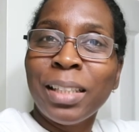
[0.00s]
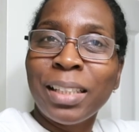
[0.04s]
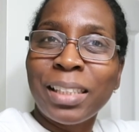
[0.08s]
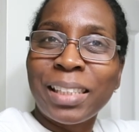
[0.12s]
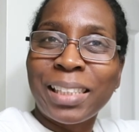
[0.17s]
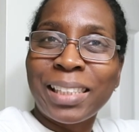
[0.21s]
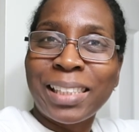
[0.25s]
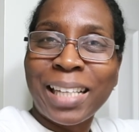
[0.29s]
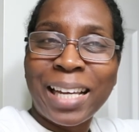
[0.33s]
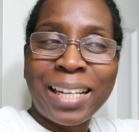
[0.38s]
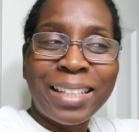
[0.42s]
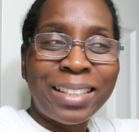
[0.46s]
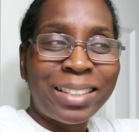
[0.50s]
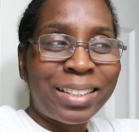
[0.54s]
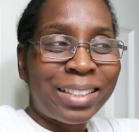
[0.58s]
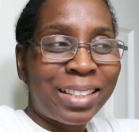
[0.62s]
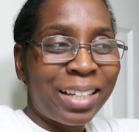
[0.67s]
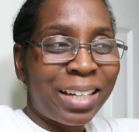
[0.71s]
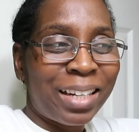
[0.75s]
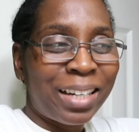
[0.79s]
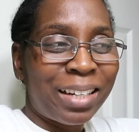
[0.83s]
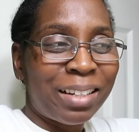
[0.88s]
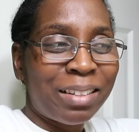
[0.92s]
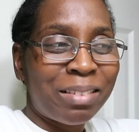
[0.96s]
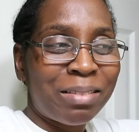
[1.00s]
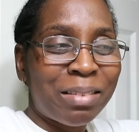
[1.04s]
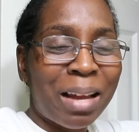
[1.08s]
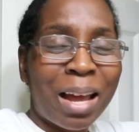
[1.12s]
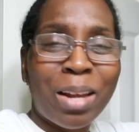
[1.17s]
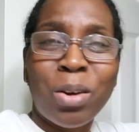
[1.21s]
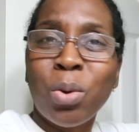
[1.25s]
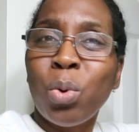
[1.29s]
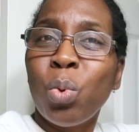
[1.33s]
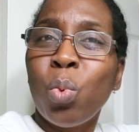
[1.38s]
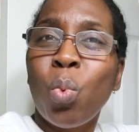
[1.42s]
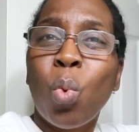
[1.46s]

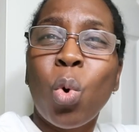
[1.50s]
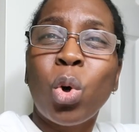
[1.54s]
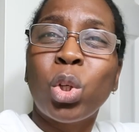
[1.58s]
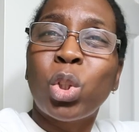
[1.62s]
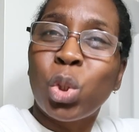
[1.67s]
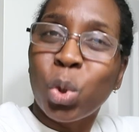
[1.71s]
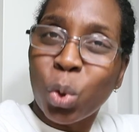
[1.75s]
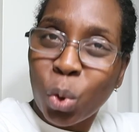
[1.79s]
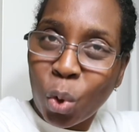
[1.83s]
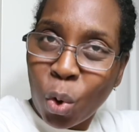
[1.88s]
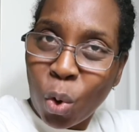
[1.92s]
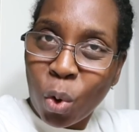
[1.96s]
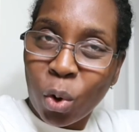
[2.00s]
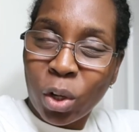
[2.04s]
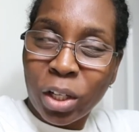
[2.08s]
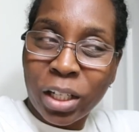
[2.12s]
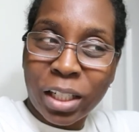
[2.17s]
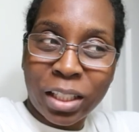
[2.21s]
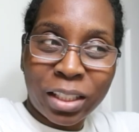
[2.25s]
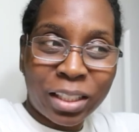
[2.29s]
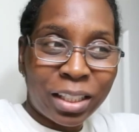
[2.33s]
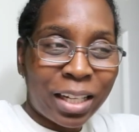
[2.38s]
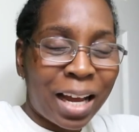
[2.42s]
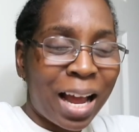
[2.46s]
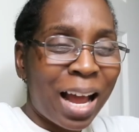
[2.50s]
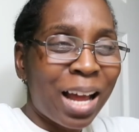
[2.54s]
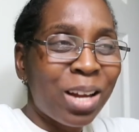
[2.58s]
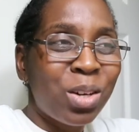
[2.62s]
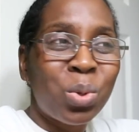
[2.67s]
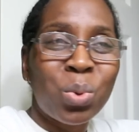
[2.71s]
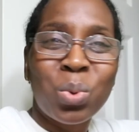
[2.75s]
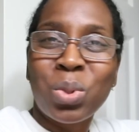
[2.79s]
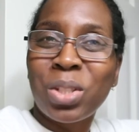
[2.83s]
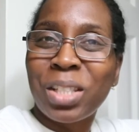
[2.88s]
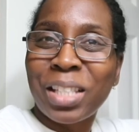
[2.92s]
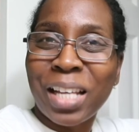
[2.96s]
scenting, I don't know what you call it,
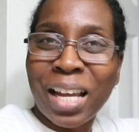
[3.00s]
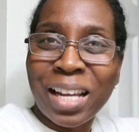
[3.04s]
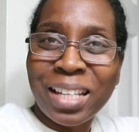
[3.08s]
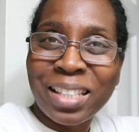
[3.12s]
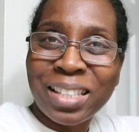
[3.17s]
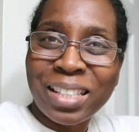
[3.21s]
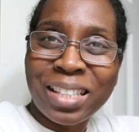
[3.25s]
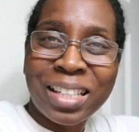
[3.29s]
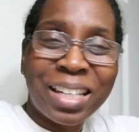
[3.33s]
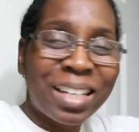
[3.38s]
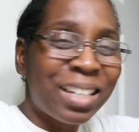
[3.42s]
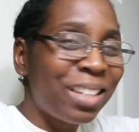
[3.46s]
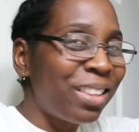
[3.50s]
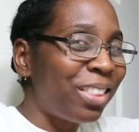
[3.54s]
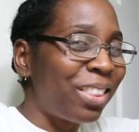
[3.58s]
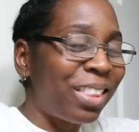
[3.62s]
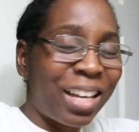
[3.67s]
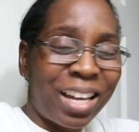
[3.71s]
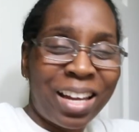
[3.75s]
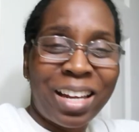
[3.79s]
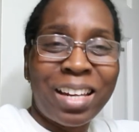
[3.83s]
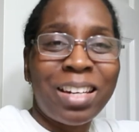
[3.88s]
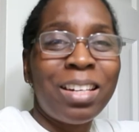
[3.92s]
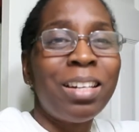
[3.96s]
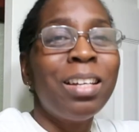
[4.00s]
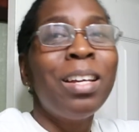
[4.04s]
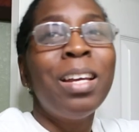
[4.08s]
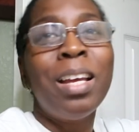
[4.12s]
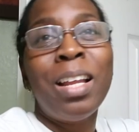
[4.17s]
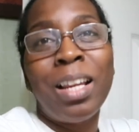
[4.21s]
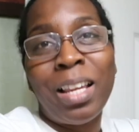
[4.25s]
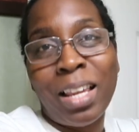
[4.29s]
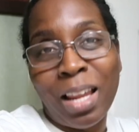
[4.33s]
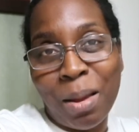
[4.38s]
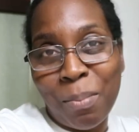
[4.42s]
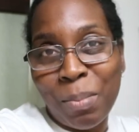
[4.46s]
candle scenting thing.
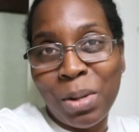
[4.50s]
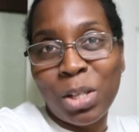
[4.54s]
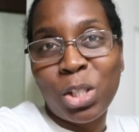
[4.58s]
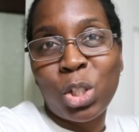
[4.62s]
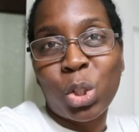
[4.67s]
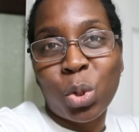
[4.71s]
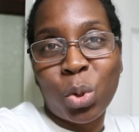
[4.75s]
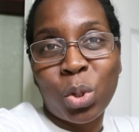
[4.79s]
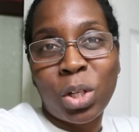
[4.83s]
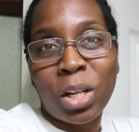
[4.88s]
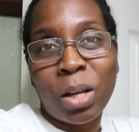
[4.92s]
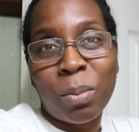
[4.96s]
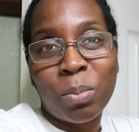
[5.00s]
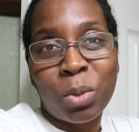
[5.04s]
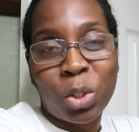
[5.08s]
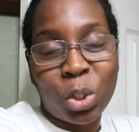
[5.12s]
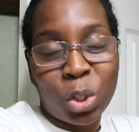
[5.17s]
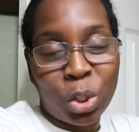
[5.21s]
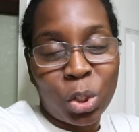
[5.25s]
Let me show them